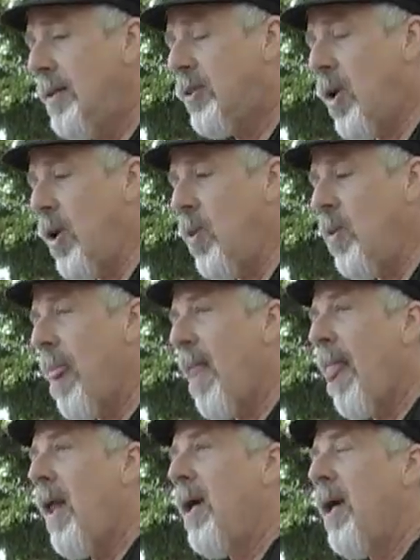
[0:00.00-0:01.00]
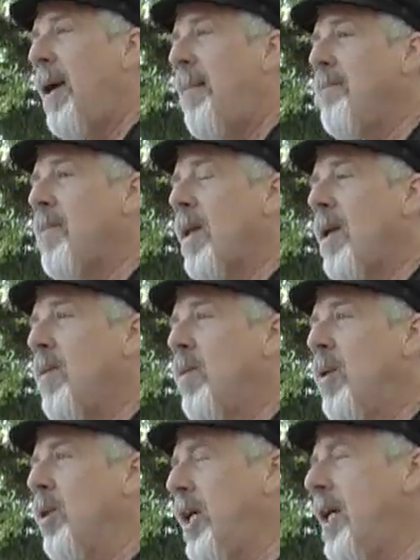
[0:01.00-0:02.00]
So um,
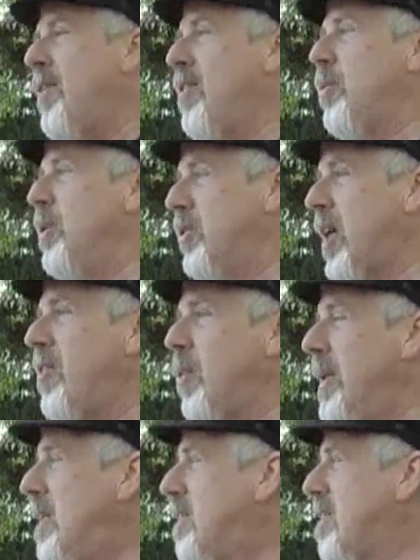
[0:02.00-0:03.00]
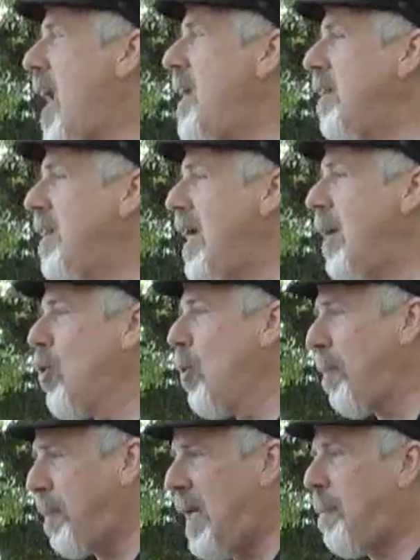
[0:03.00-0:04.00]
we were looking at this, we were studying, and we decided to take a
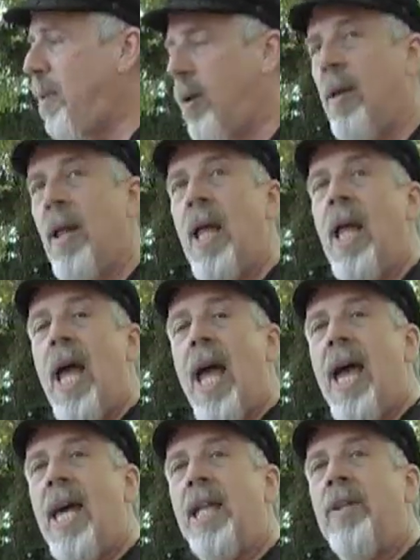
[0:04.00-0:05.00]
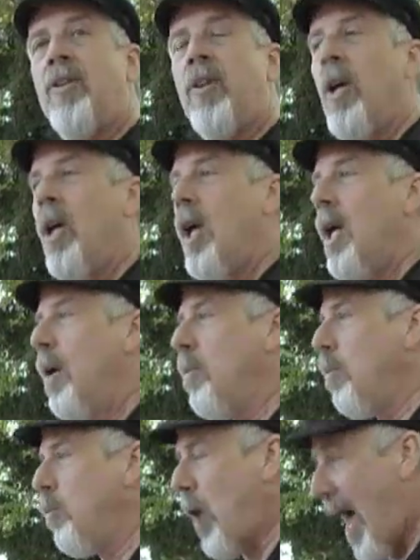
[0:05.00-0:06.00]
group of people and
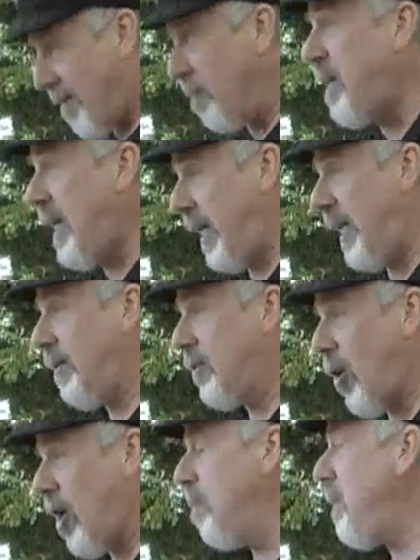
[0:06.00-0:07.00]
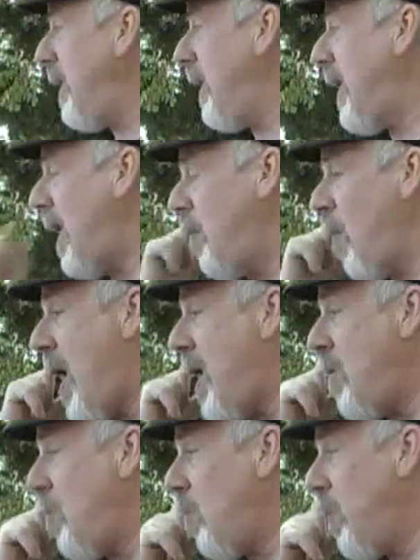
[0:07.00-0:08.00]
have a meeting, start a meeting, and
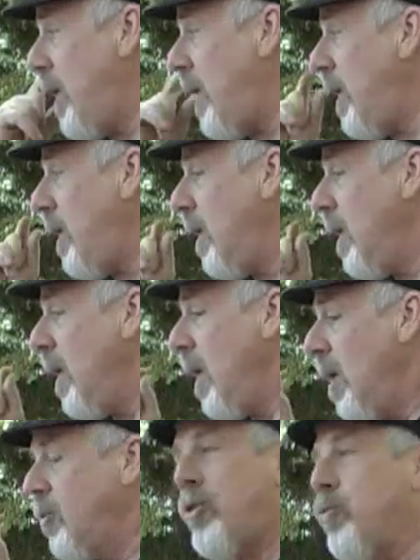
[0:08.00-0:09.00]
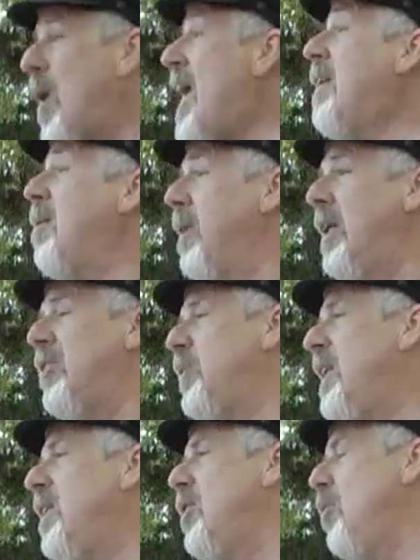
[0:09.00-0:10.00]
when we just randomly, because
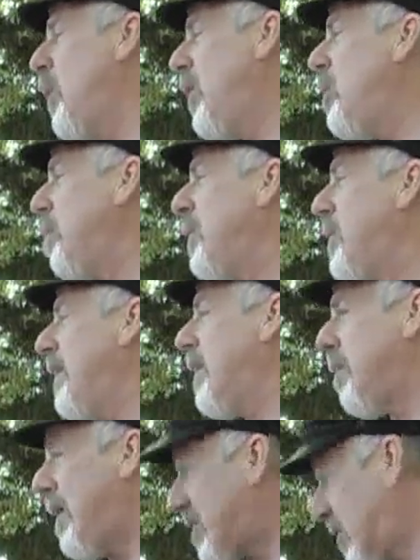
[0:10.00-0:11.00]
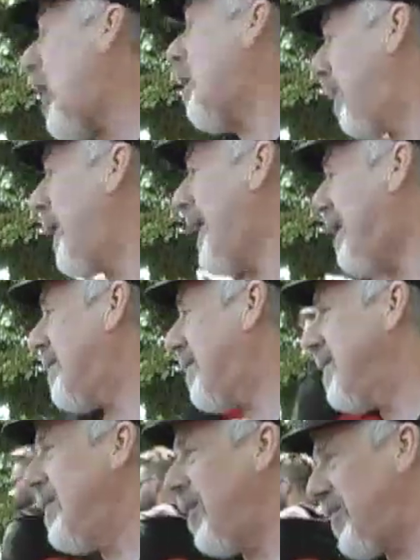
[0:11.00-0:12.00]
we didn't, we couldn't predict it'd be a stuck place.
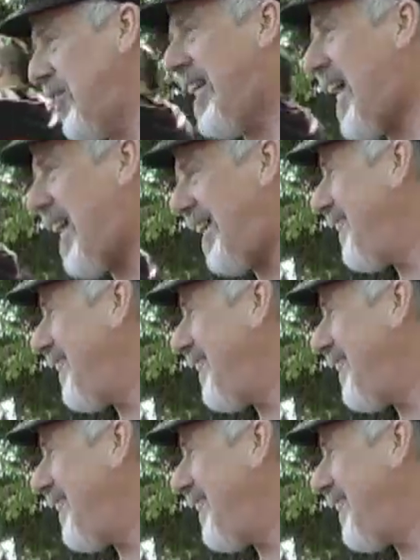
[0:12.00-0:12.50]
Like you can't,